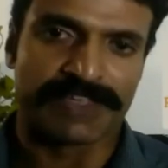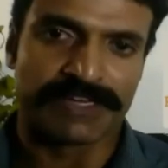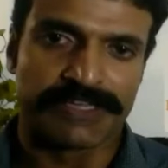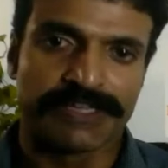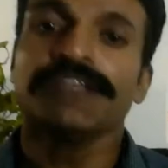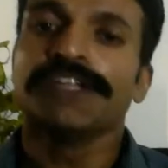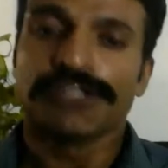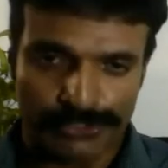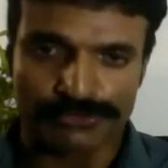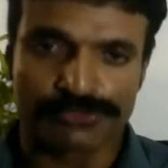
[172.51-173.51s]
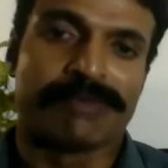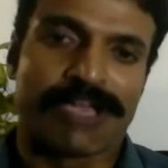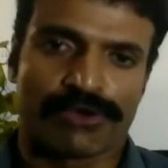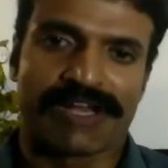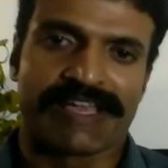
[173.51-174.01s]
failure due to
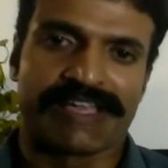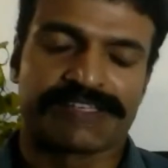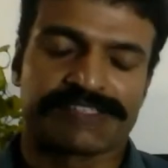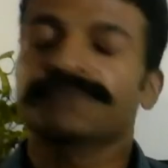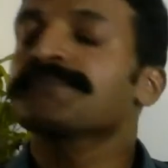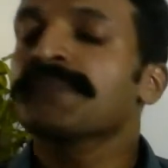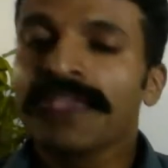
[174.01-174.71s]
myocarditis.